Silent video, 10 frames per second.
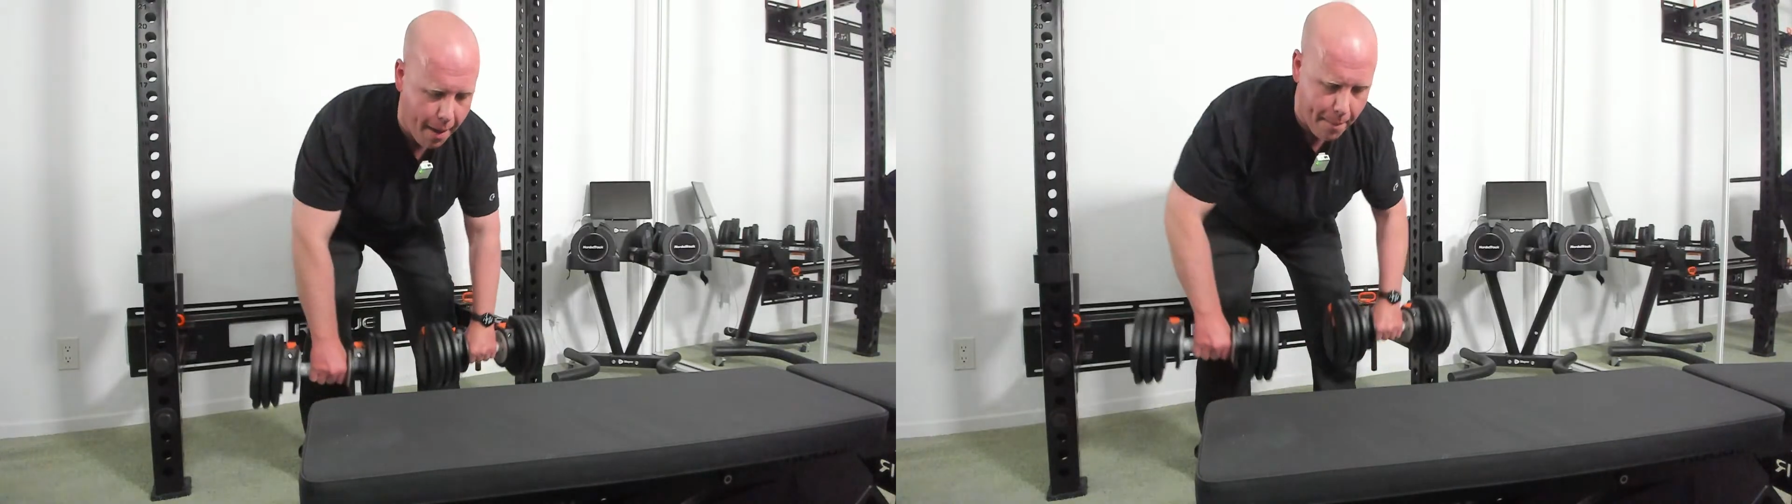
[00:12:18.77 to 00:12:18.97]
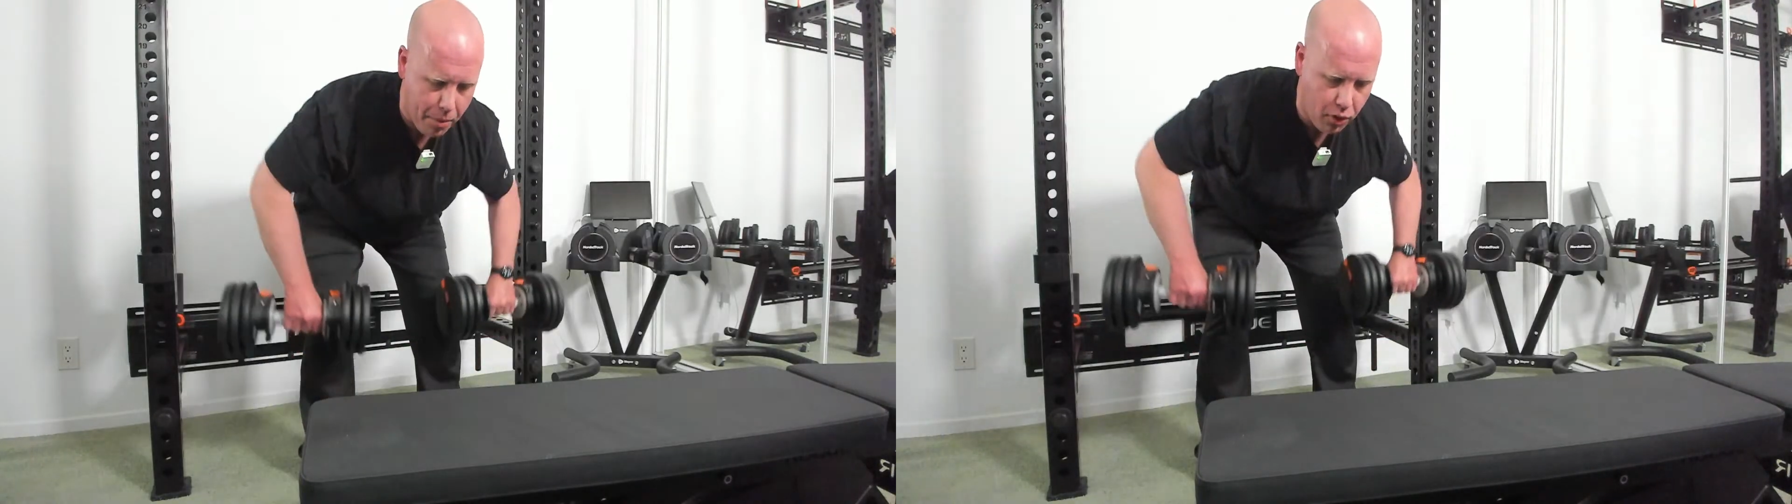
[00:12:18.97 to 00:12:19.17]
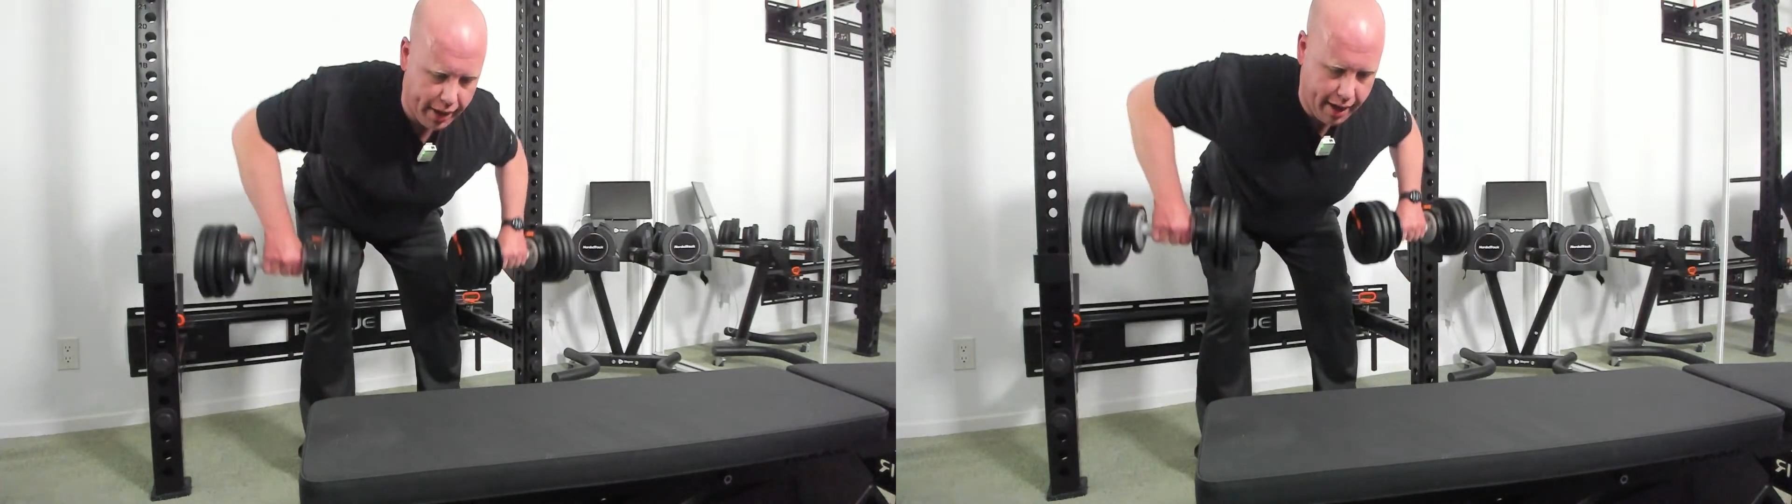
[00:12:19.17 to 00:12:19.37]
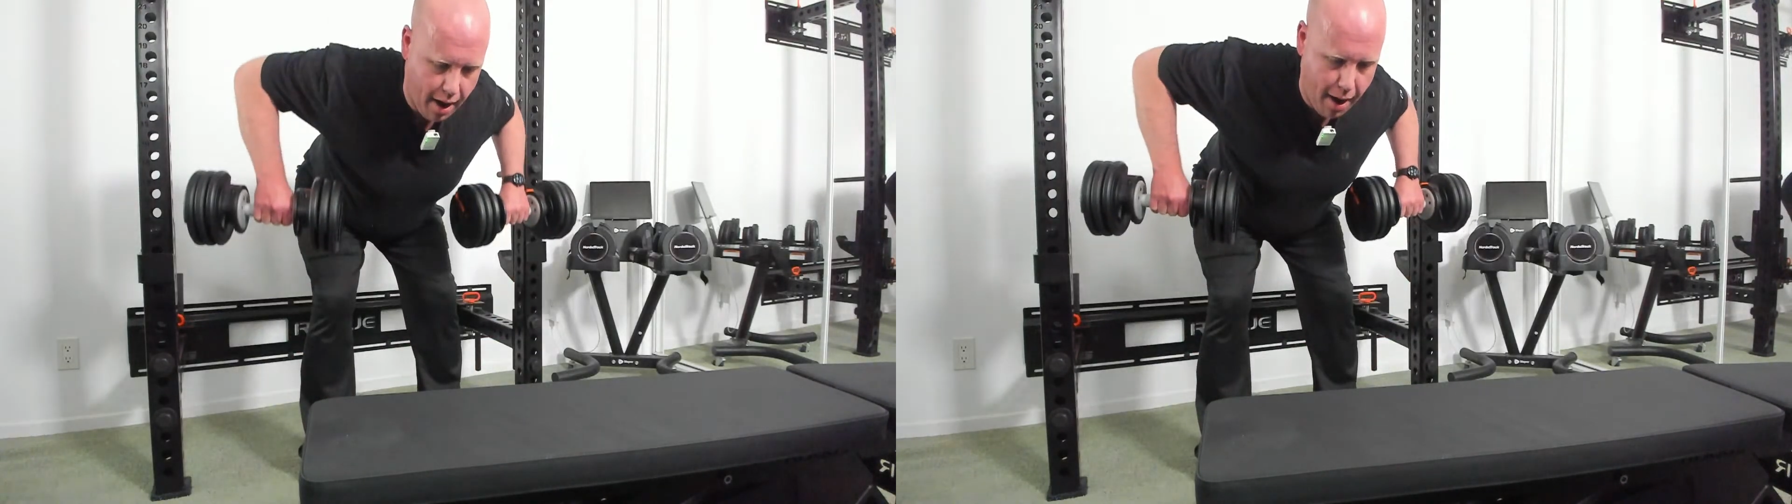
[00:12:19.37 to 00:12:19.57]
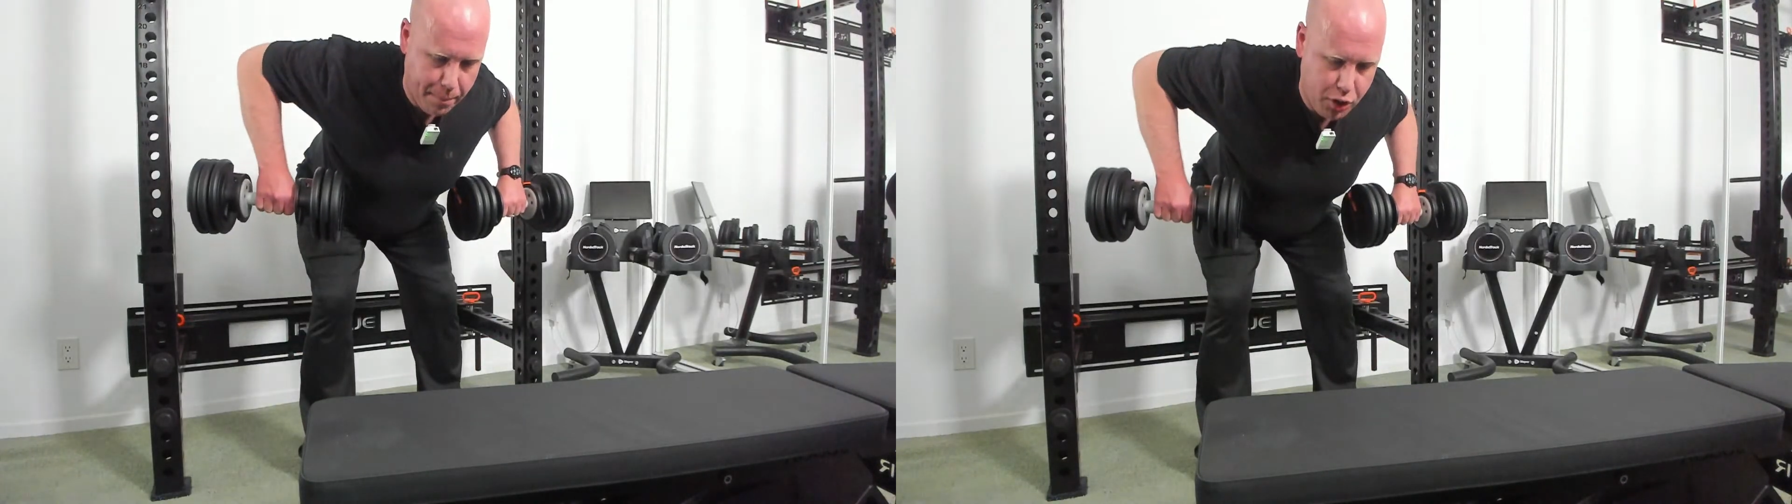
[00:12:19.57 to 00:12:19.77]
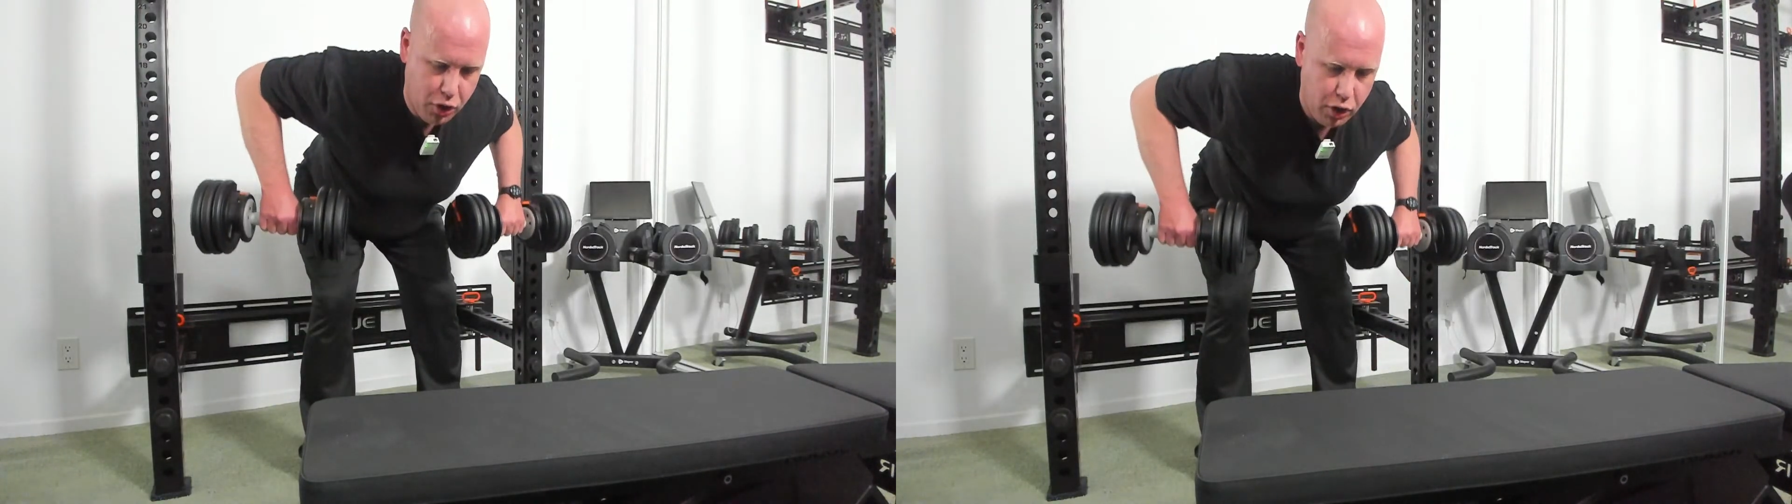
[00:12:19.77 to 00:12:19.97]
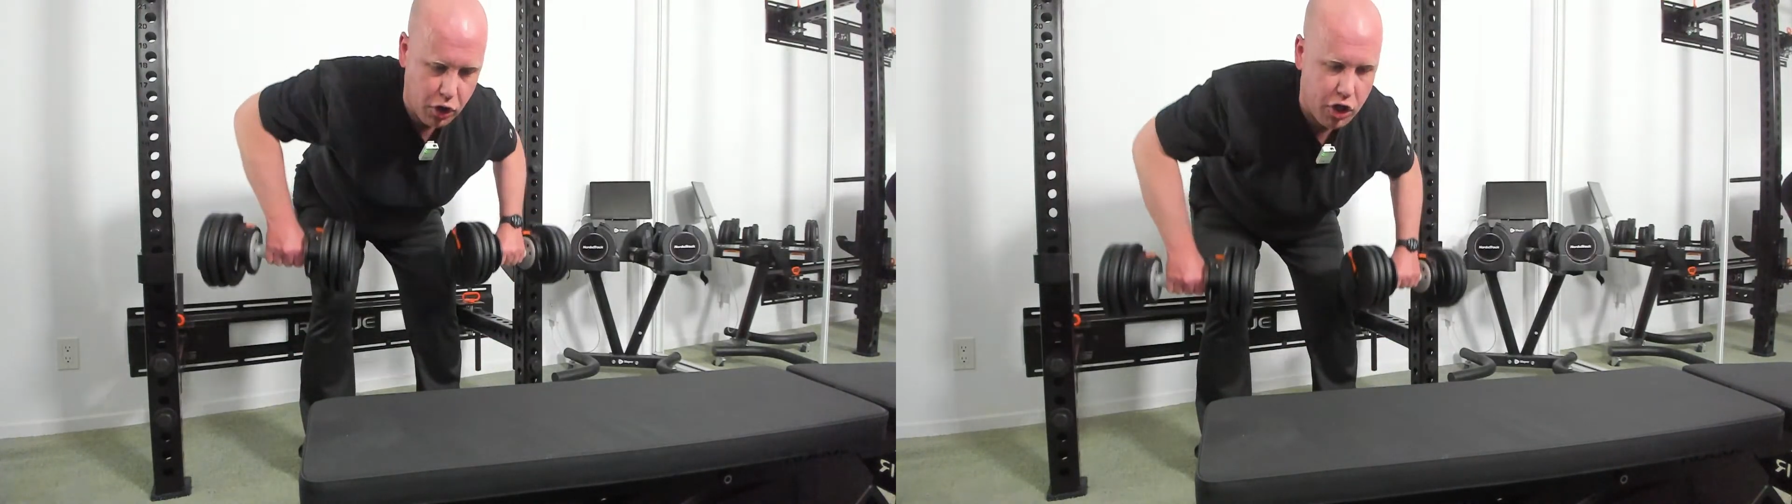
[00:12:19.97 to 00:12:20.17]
pulling up to your